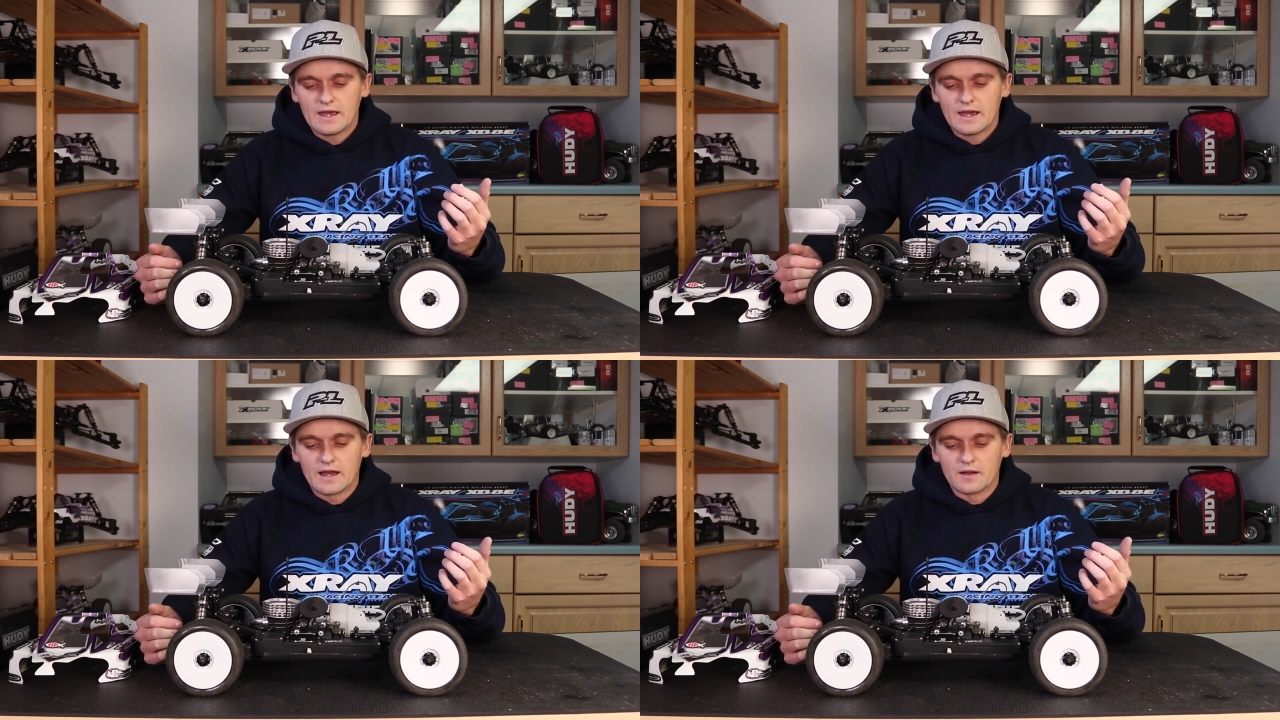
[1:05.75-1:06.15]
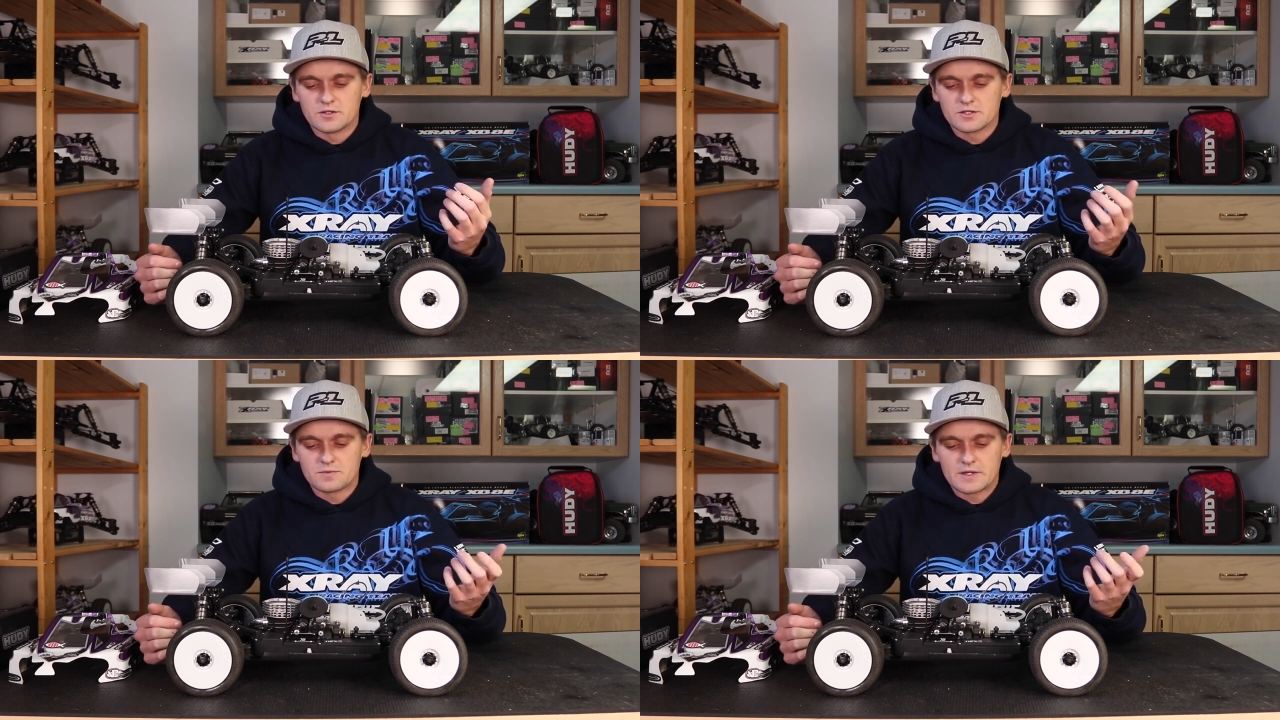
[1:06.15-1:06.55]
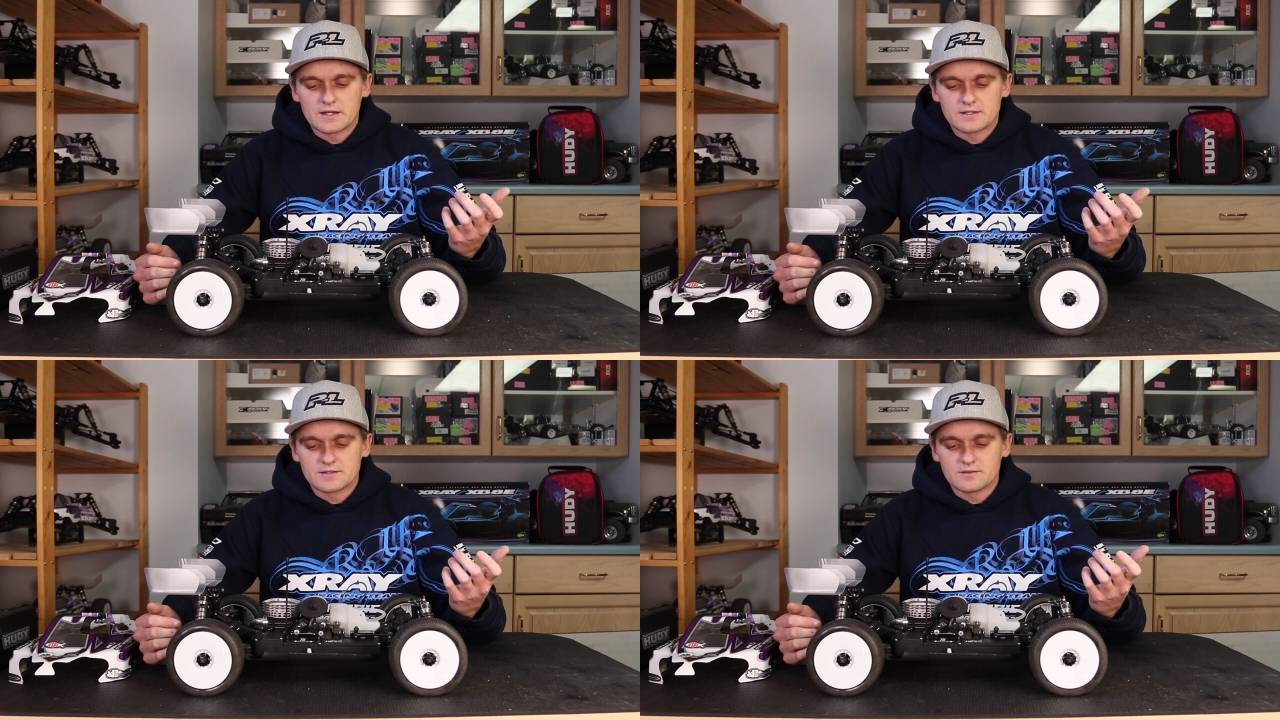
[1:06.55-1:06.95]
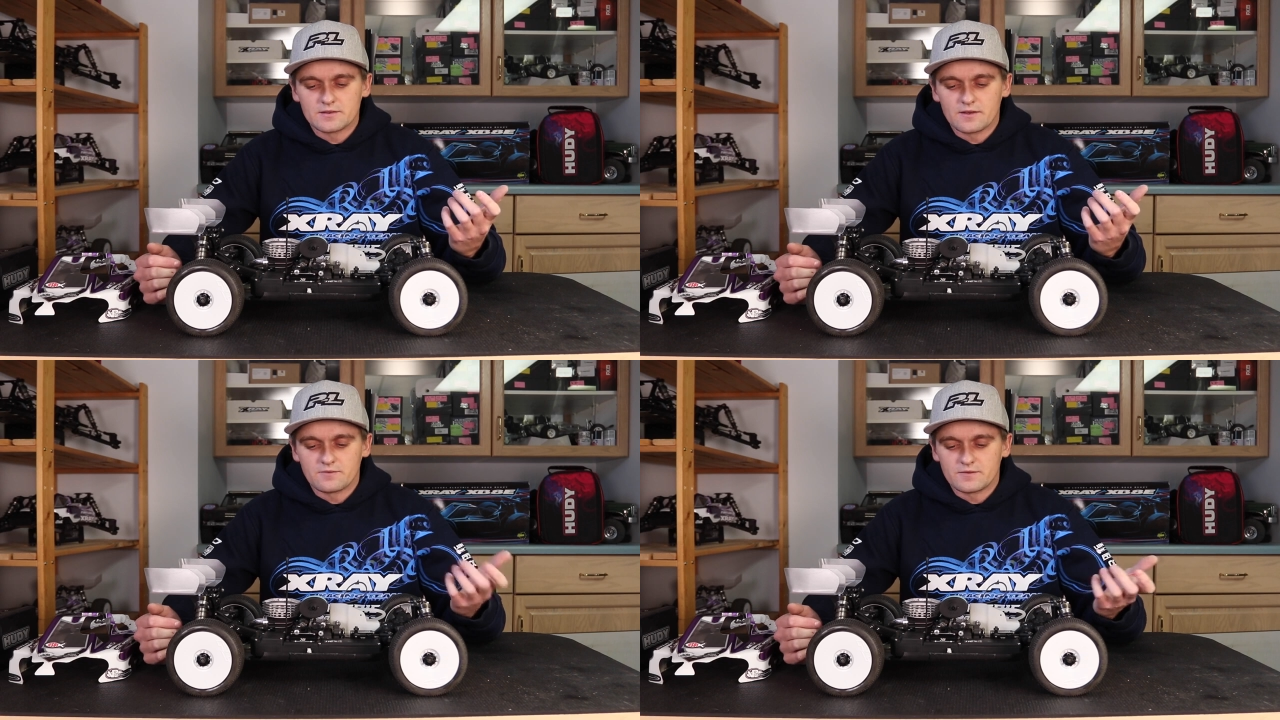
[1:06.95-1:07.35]
Uh, just because
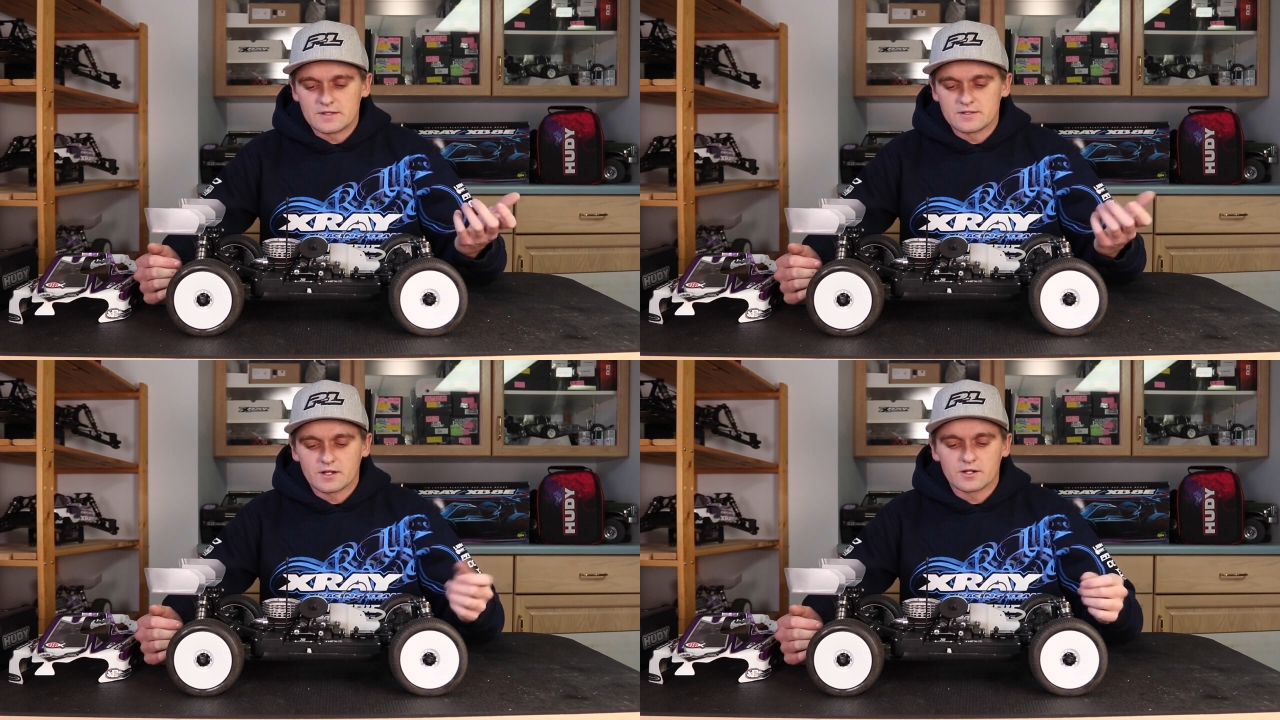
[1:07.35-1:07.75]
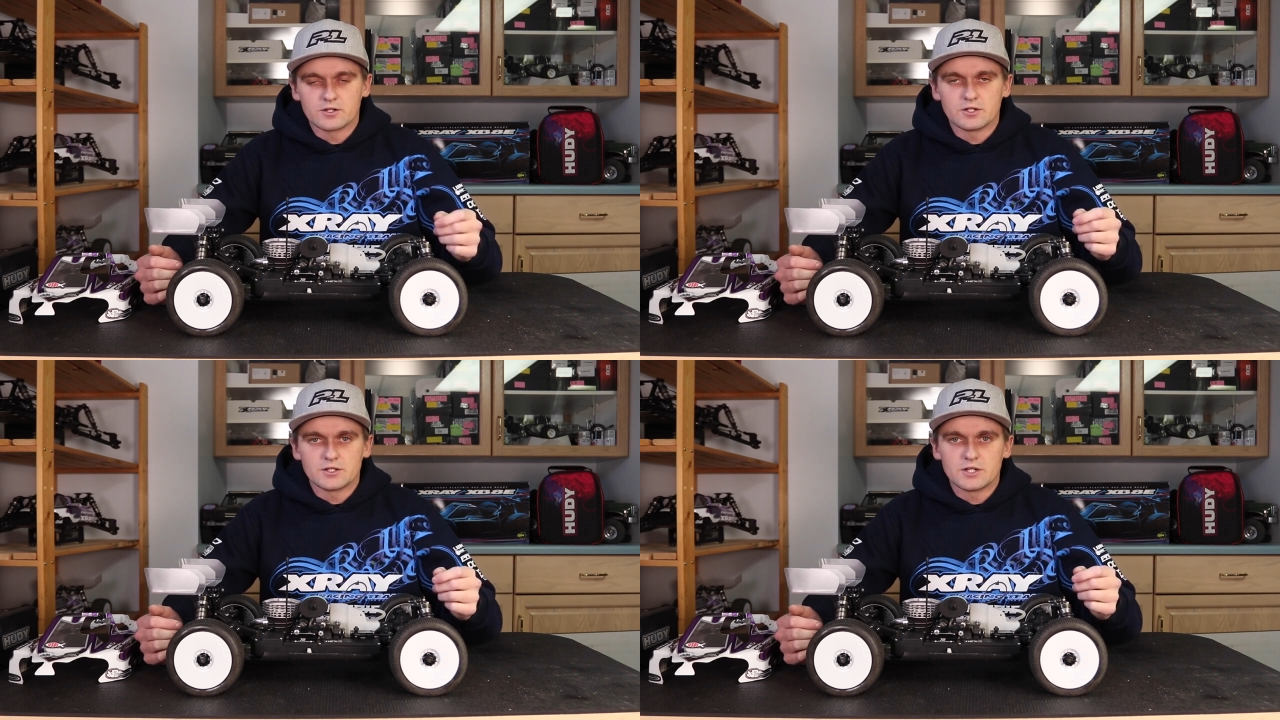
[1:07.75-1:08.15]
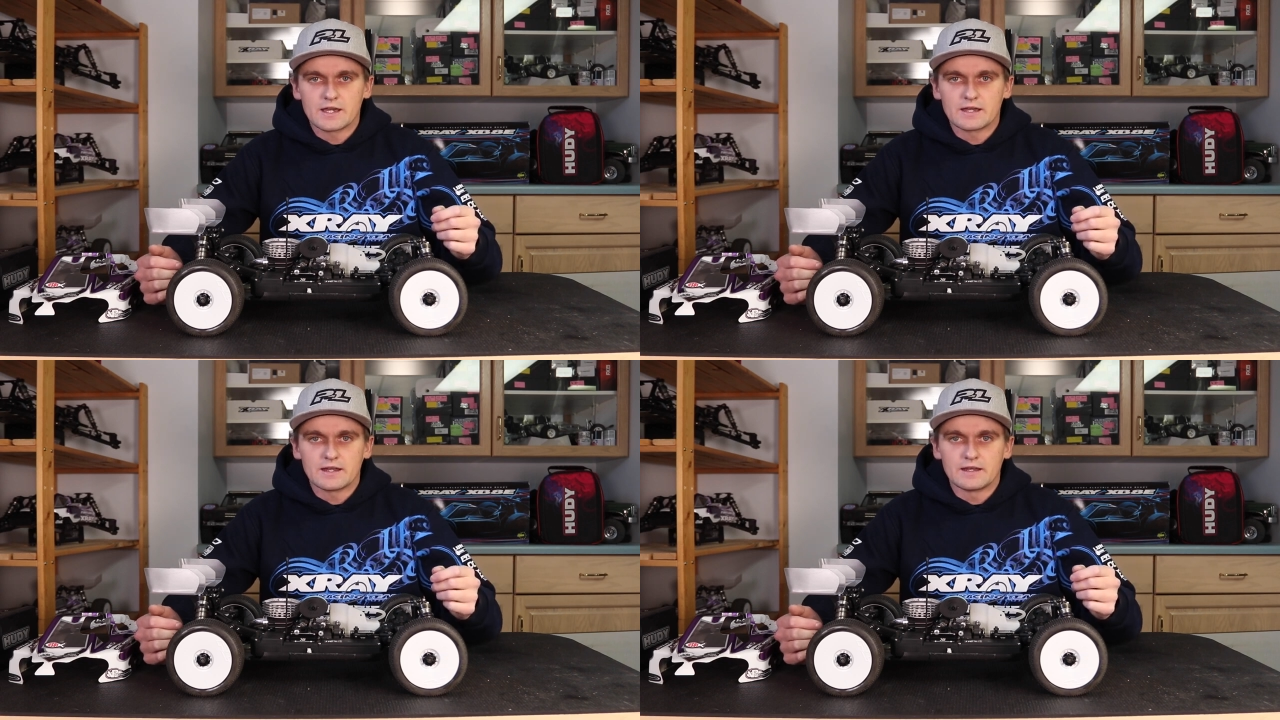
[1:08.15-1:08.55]
if, it's not going to hurt you to check it,